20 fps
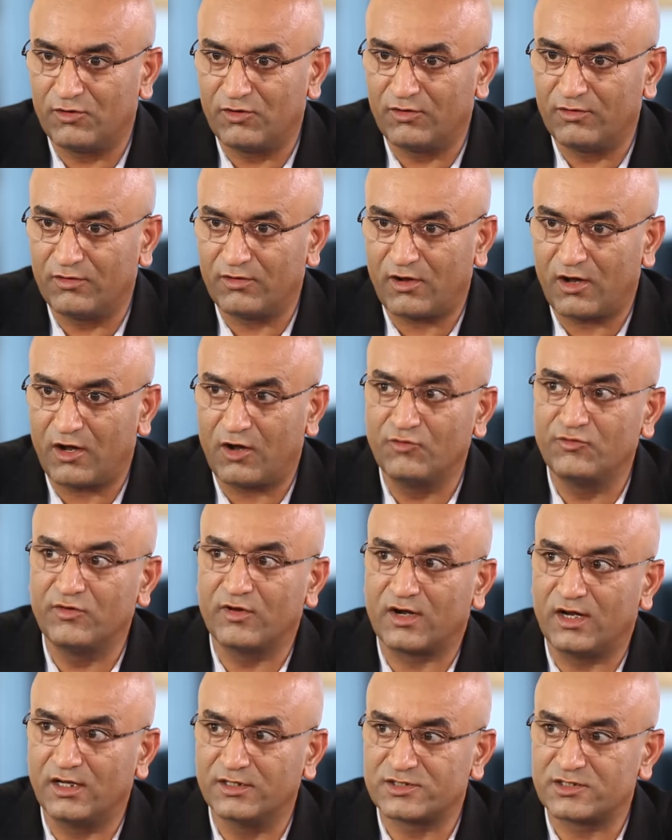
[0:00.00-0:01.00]
on how you
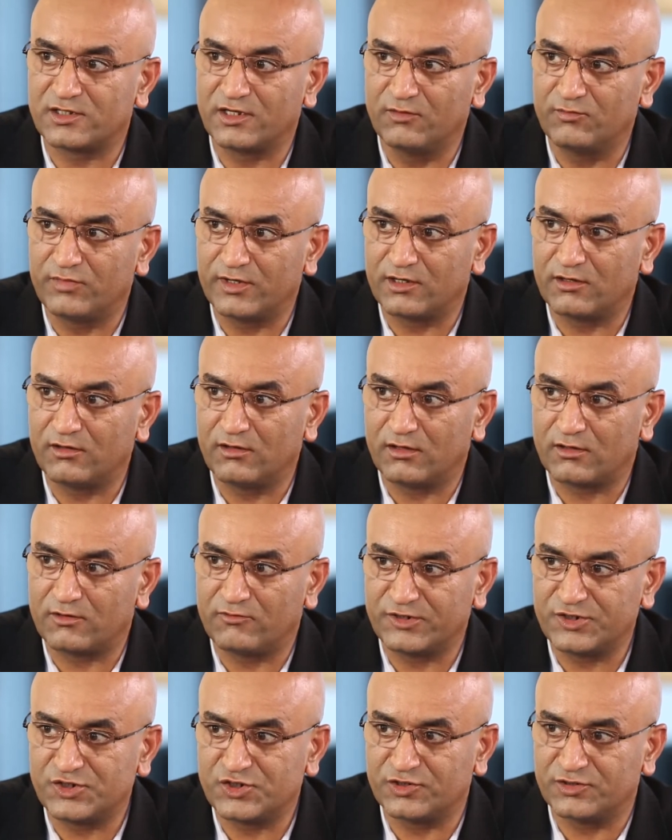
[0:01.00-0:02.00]
are answering particular
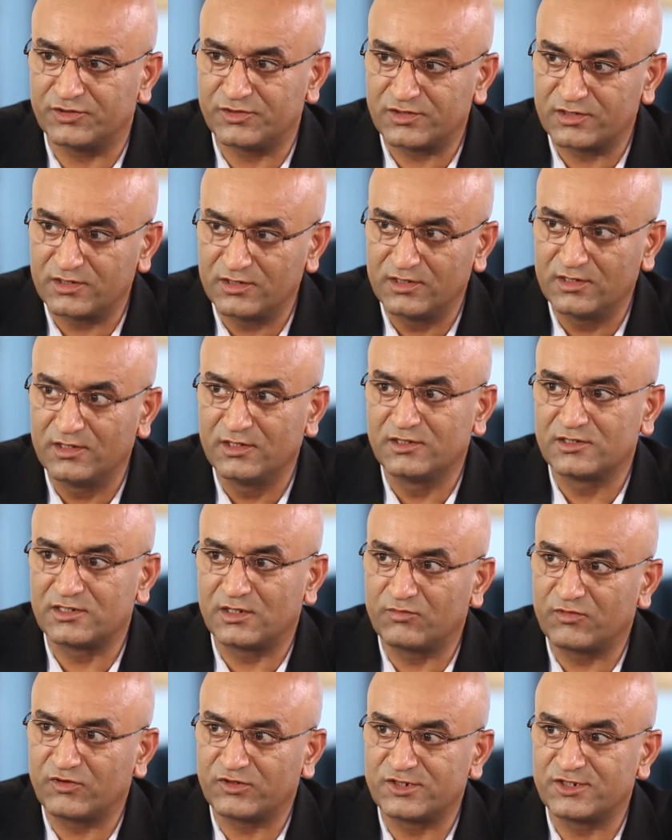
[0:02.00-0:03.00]
questions,
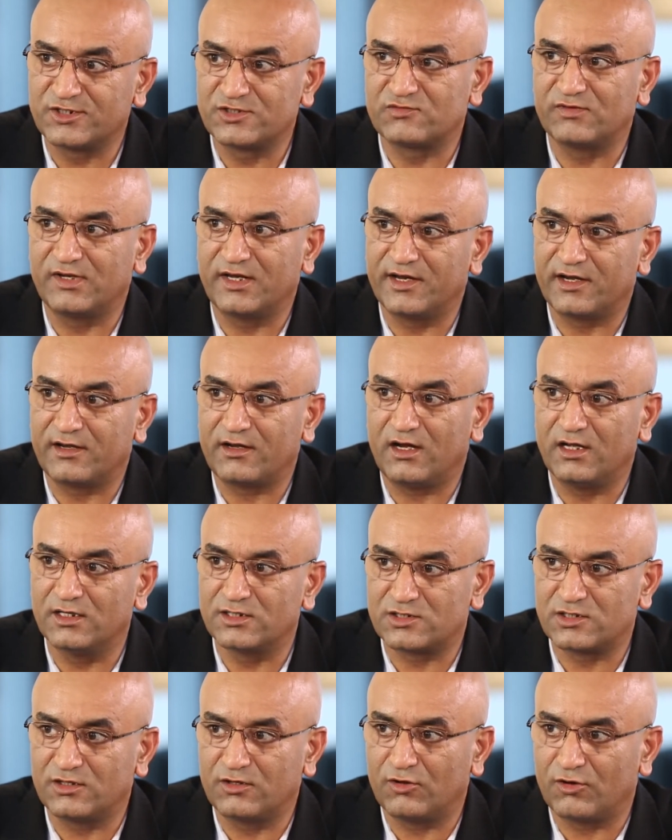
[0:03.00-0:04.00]
some questions will get
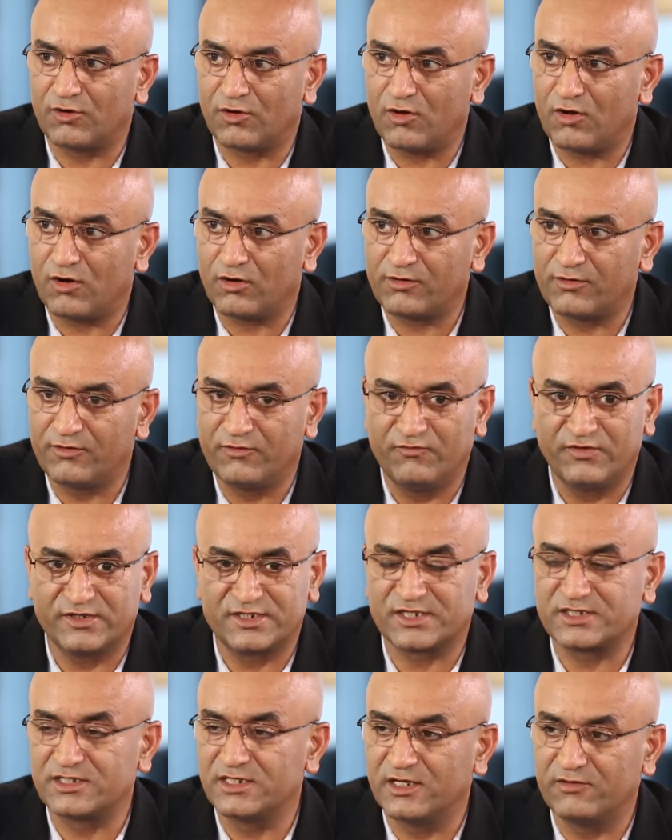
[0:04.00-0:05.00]
answered or not, which
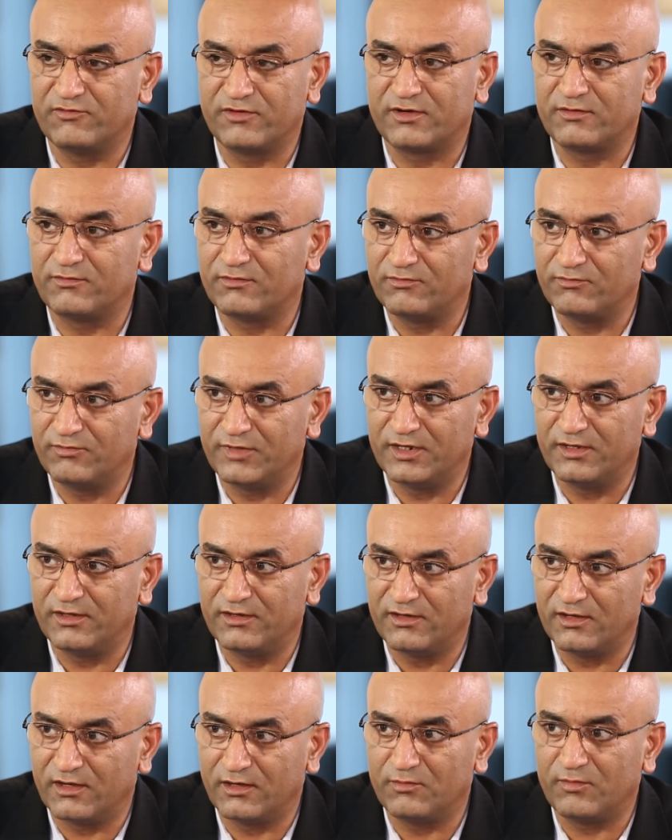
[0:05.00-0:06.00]
has never
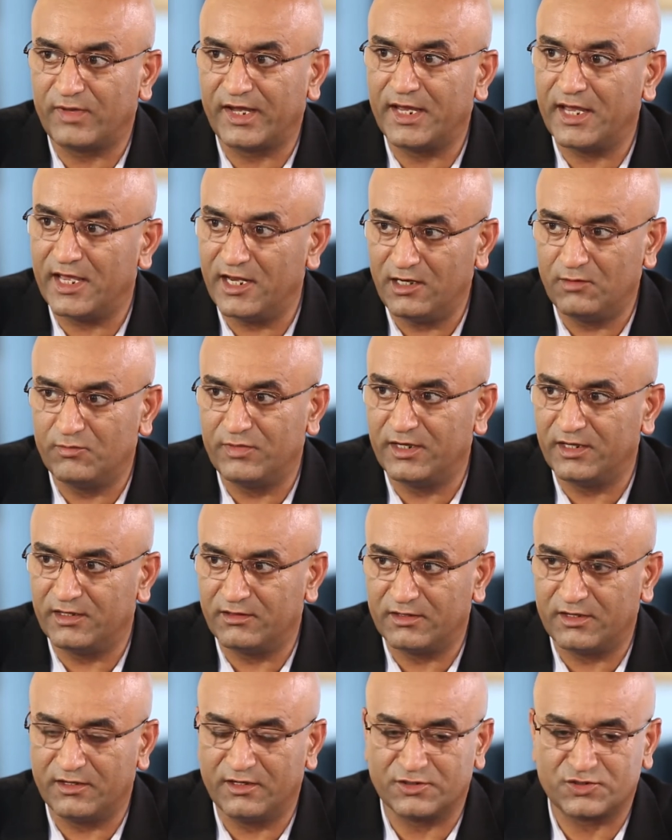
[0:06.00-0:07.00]
been done by anybody
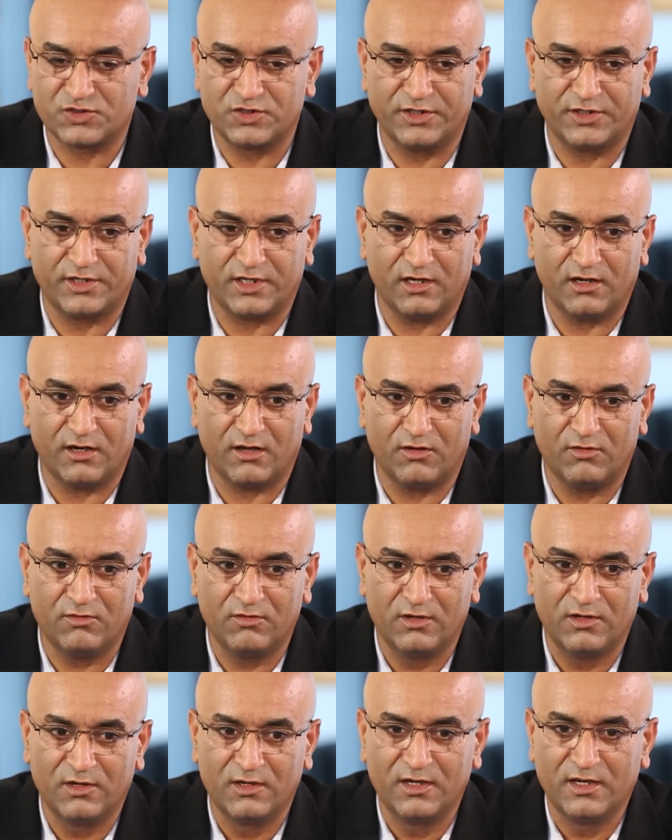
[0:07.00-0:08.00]
in the industry till now.
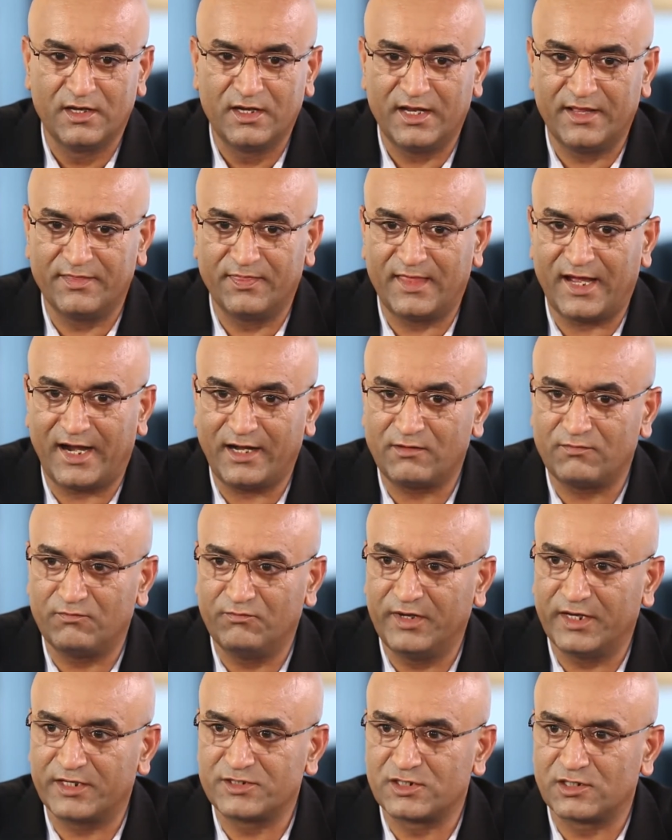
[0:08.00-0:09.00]
and that
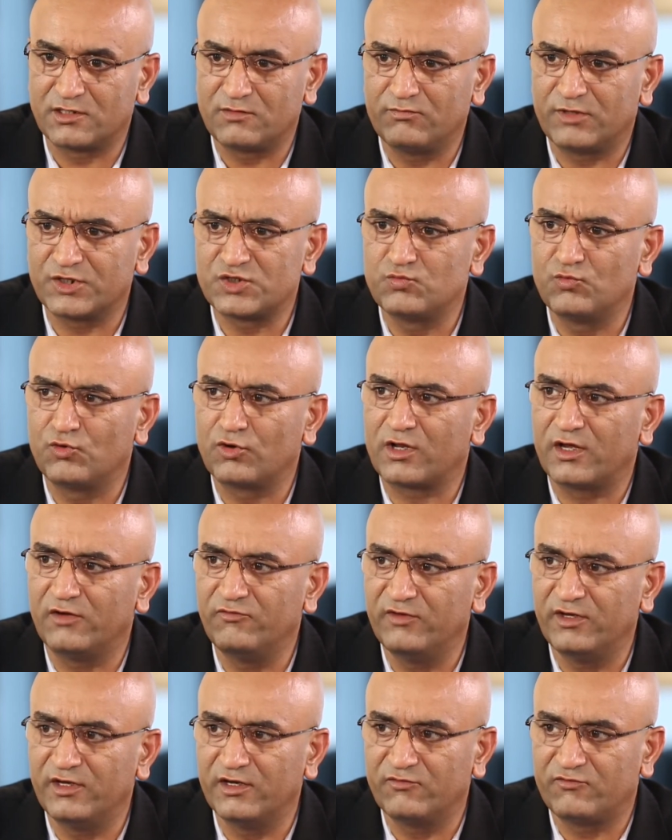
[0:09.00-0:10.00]
makes it much more
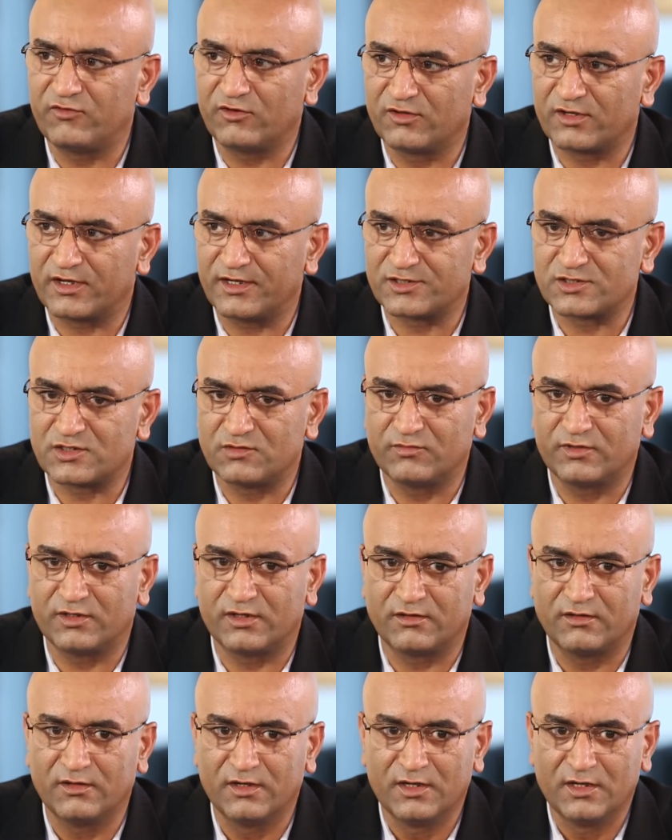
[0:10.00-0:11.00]
convenient the
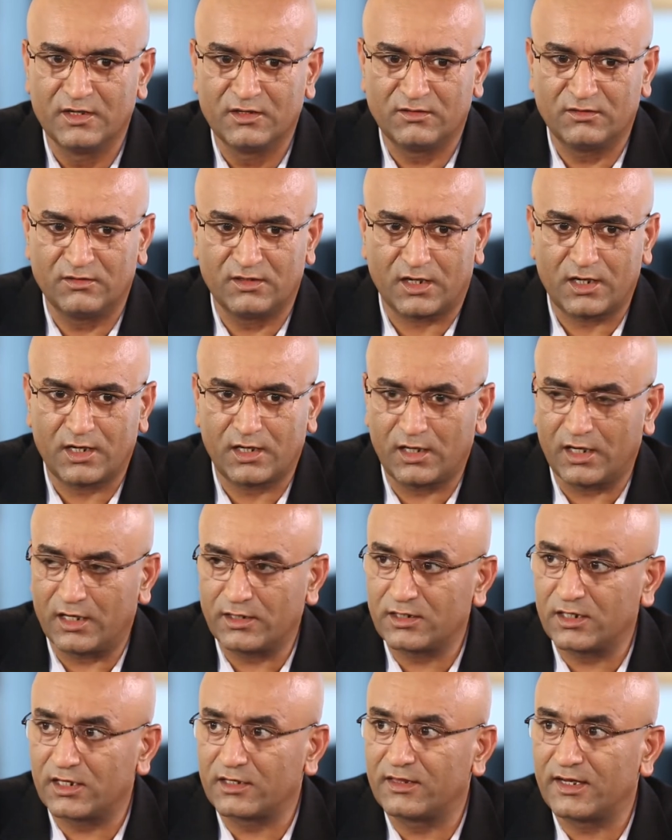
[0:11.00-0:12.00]
customer. The
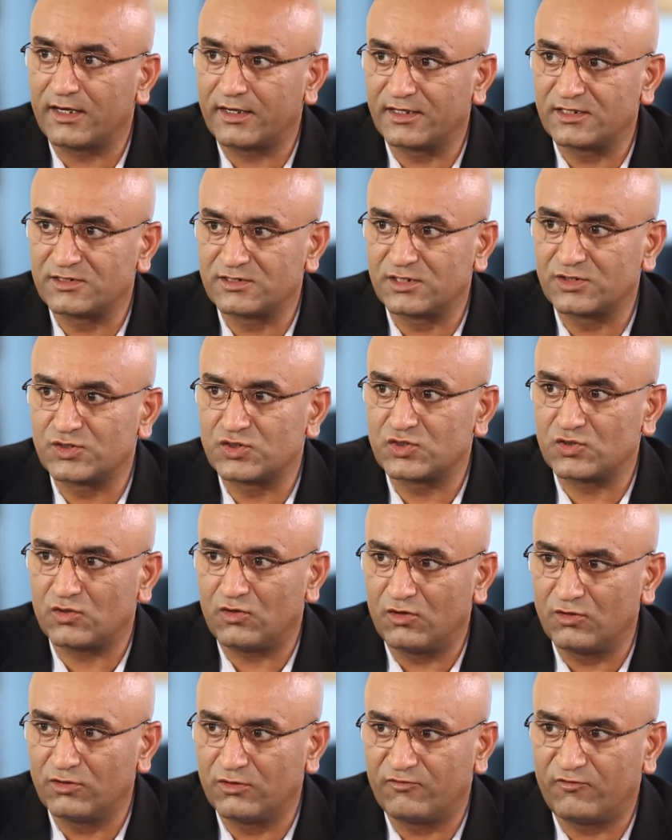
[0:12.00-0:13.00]
clutter that exists
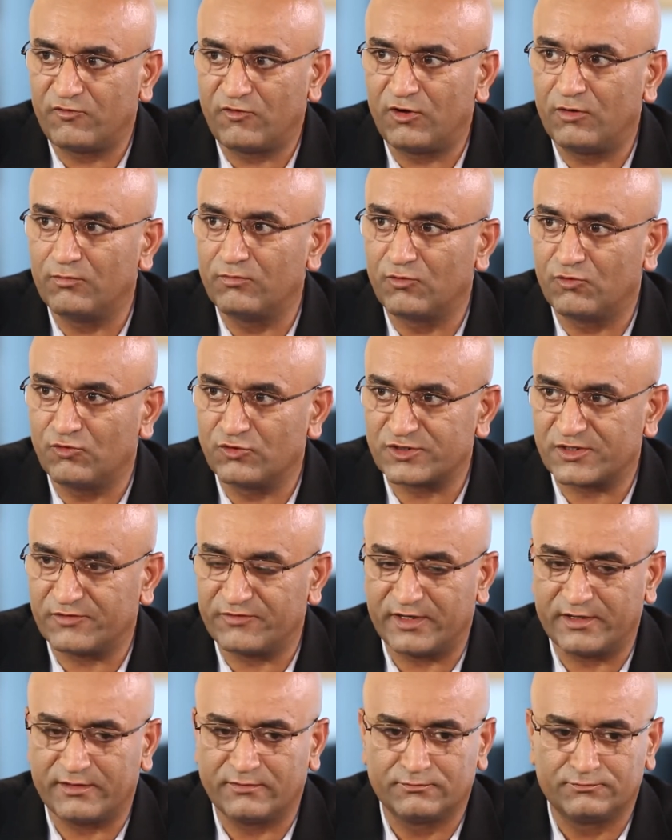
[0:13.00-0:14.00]
on the form goes
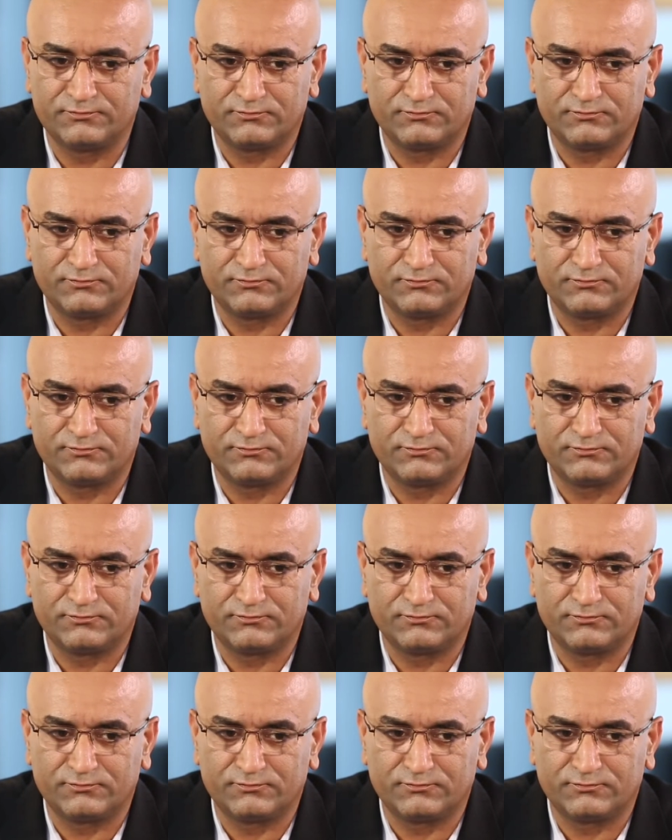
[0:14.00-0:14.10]
away.